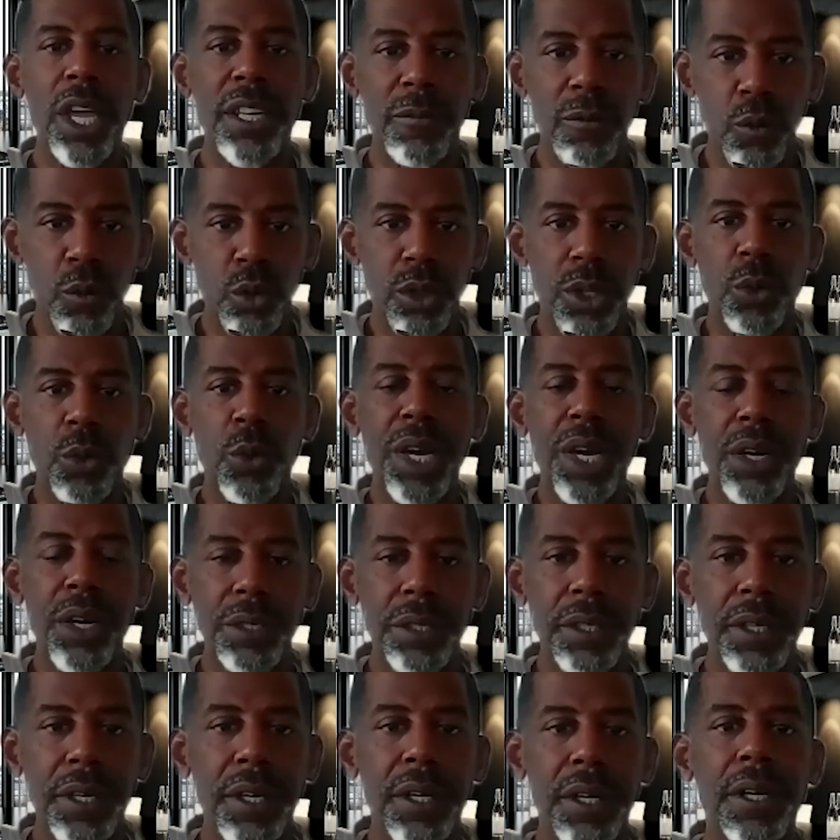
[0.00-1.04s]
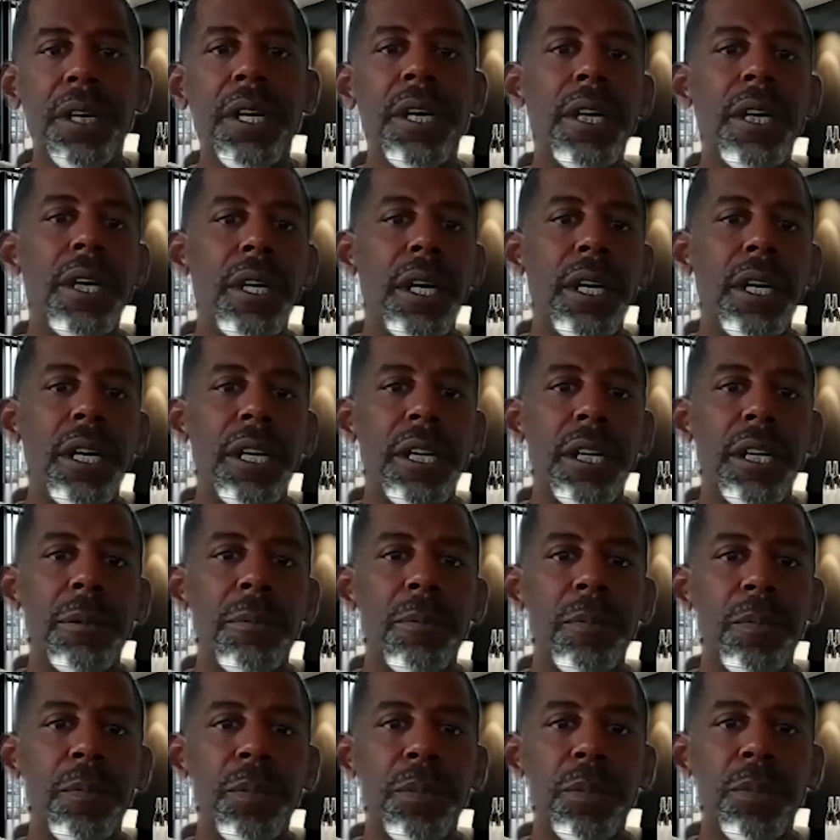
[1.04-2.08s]
and the wear and tear
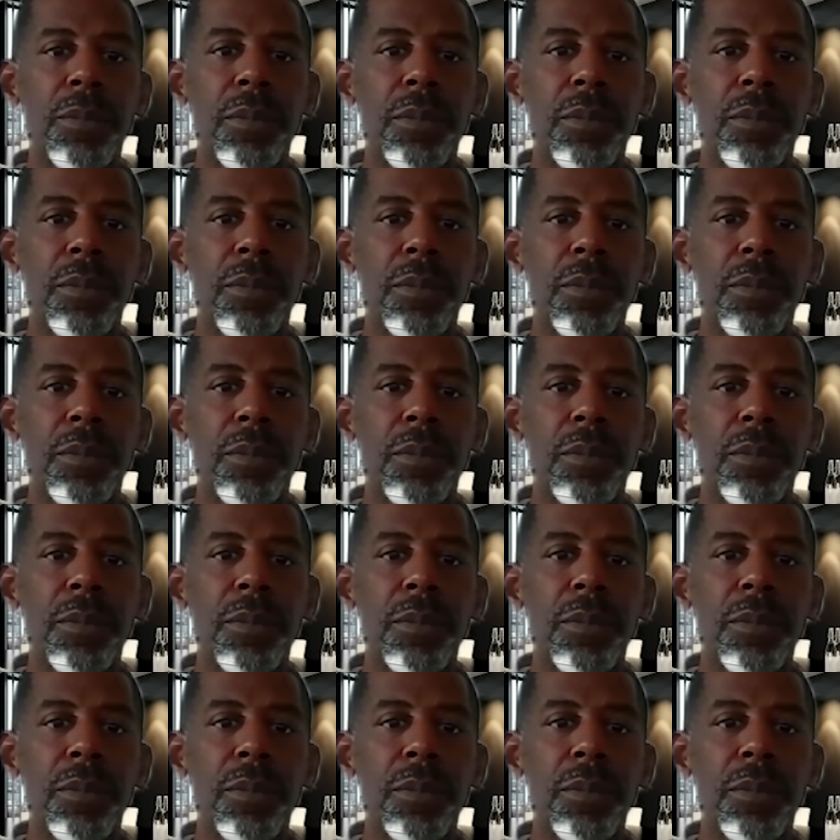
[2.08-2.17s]
uh,